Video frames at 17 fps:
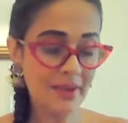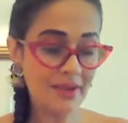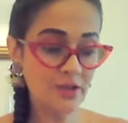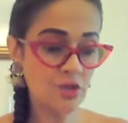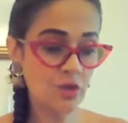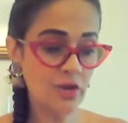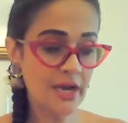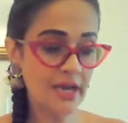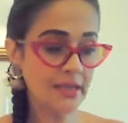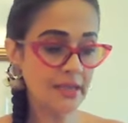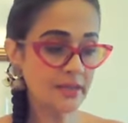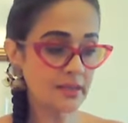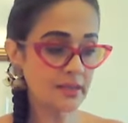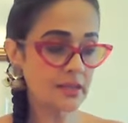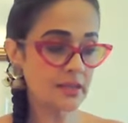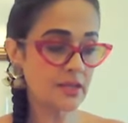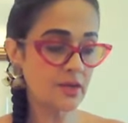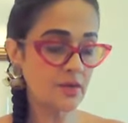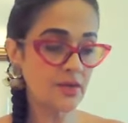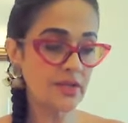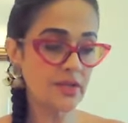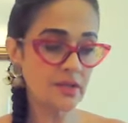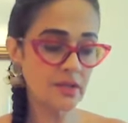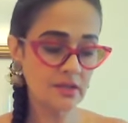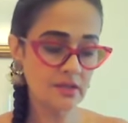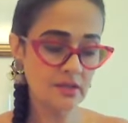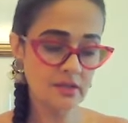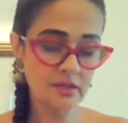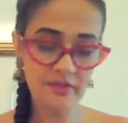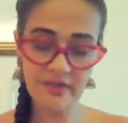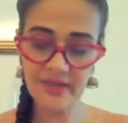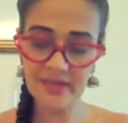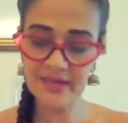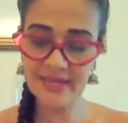about your health, career,
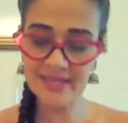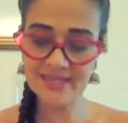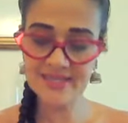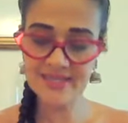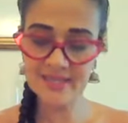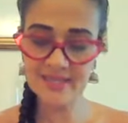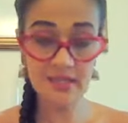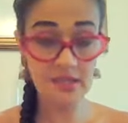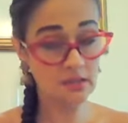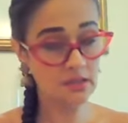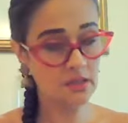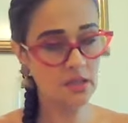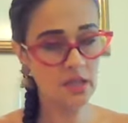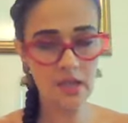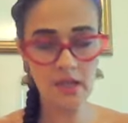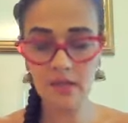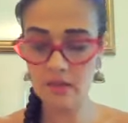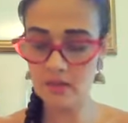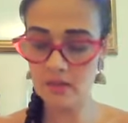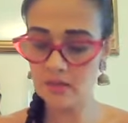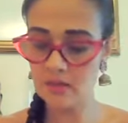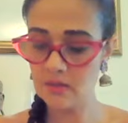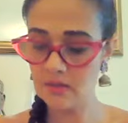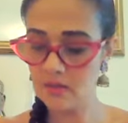finances. Okay.